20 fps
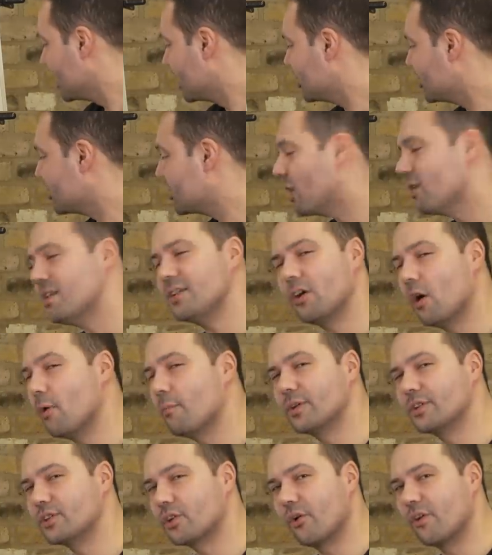She's only got a
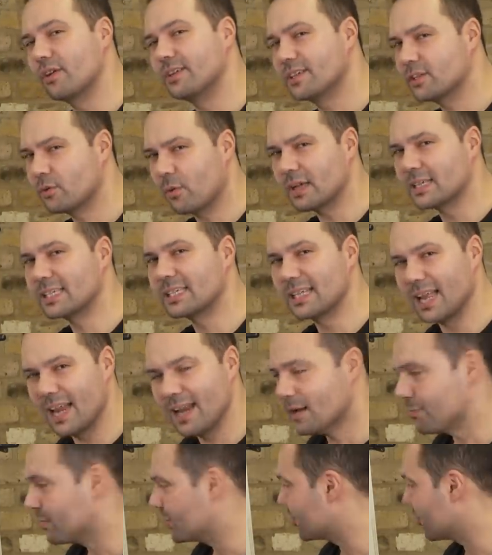majority, it's quite a
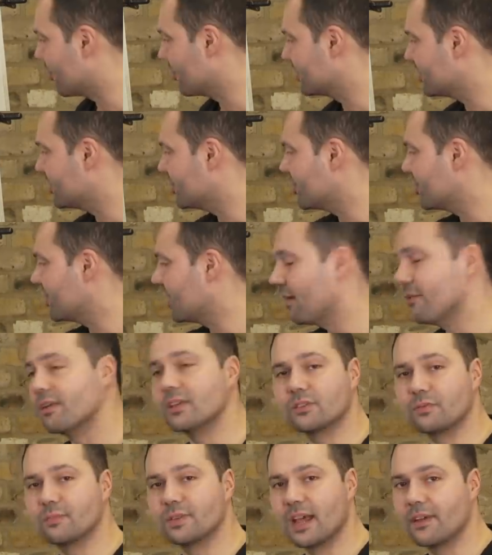slender majority she
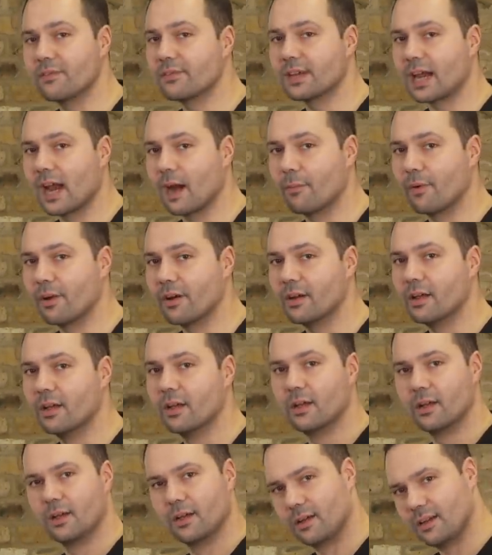inherits from David Cameron,
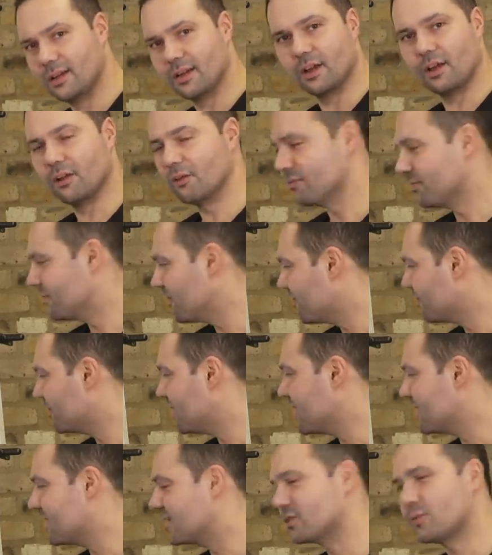you know,
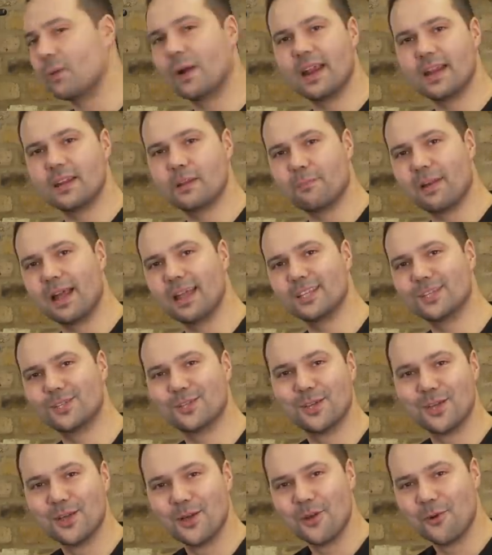15 to 20,
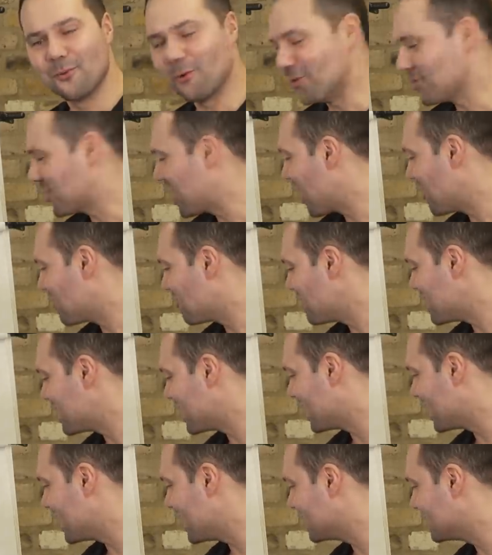depends what day of the
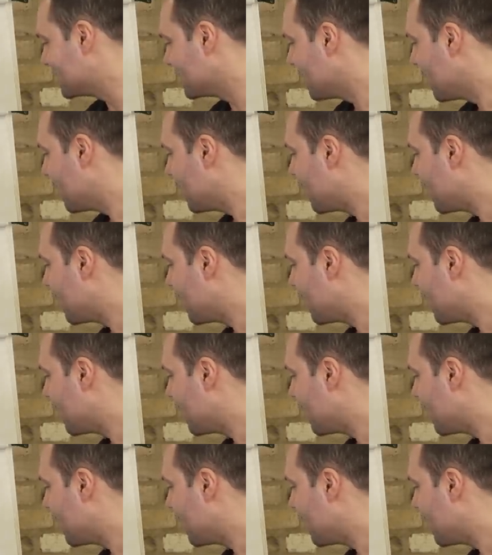week it is.